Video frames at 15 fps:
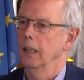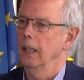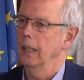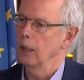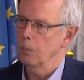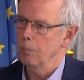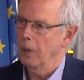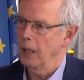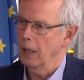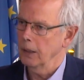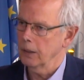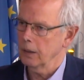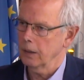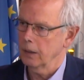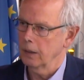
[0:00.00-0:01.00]
in the
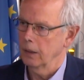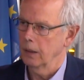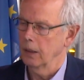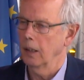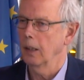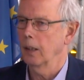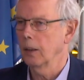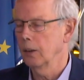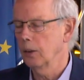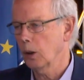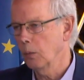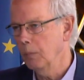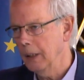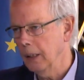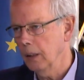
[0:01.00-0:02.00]
past, the
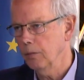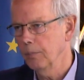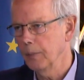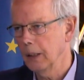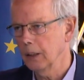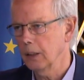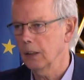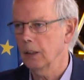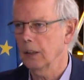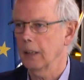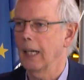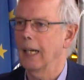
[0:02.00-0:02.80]
Committee of Ministers